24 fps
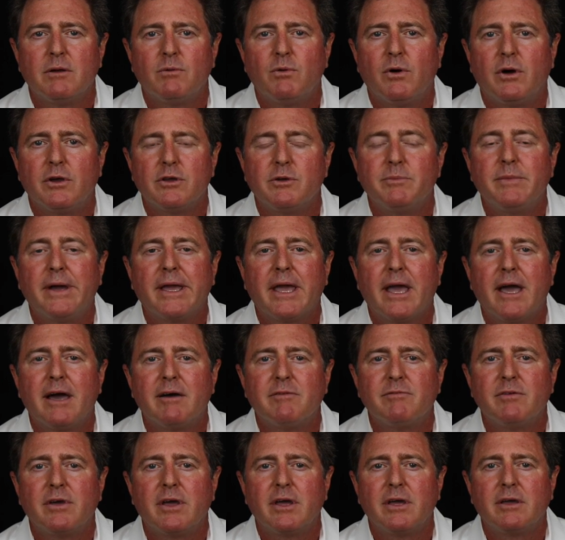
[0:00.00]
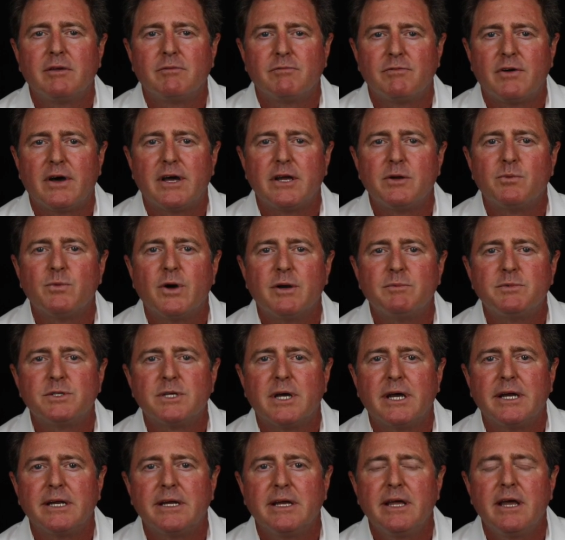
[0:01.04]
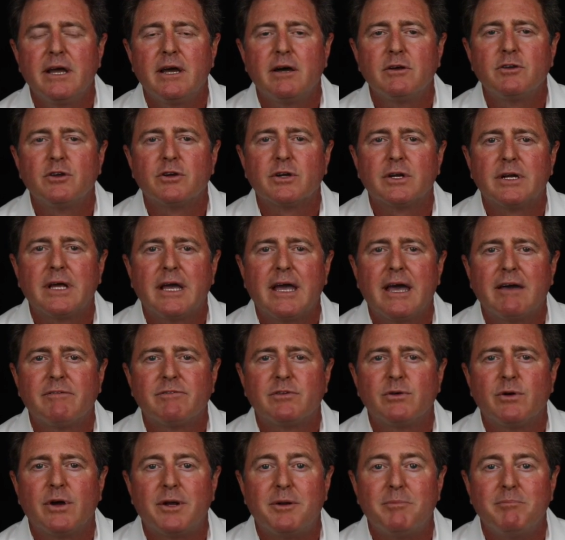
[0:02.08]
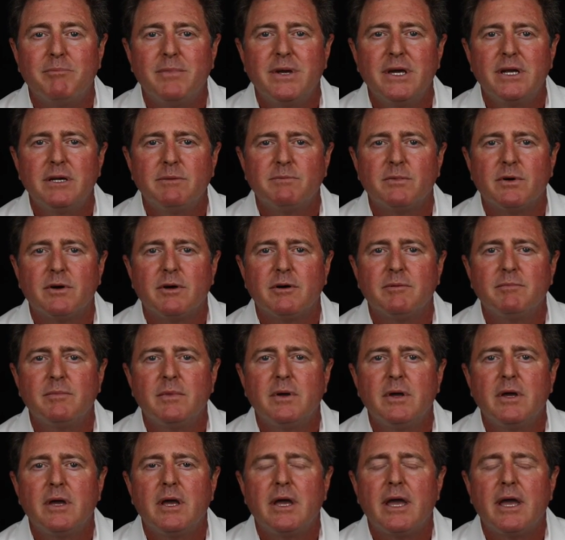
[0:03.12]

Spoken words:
While you may have a fine website now, you're going to have to, at a minimum,